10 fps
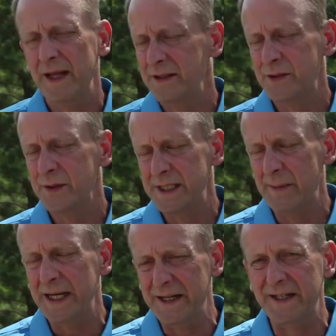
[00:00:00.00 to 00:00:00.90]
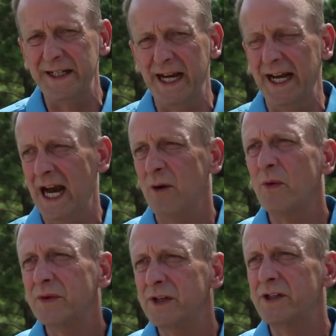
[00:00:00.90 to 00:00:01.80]
That's the reason I'm here today. I
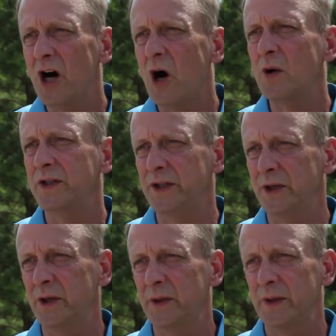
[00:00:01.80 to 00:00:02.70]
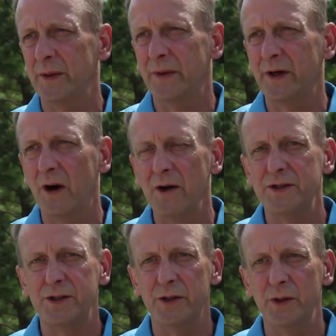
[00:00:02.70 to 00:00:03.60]
want to talk to you in
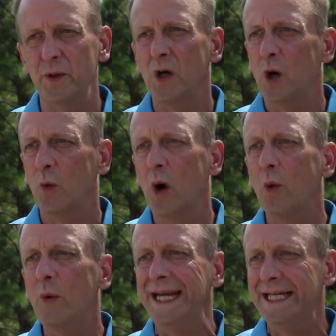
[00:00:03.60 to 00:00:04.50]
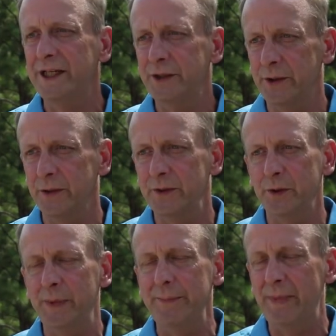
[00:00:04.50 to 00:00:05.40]
regards to what we can do
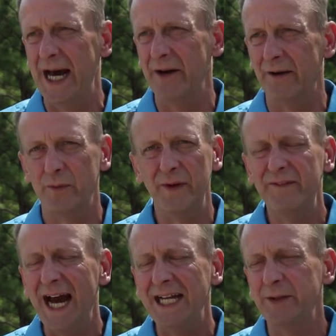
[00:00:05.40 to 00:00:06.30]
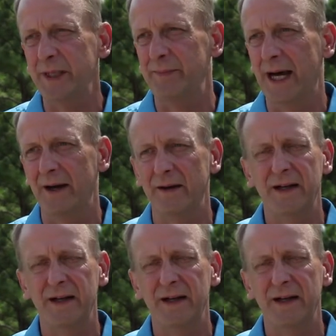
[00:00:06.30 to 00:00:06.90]
to be better. We've got to be better.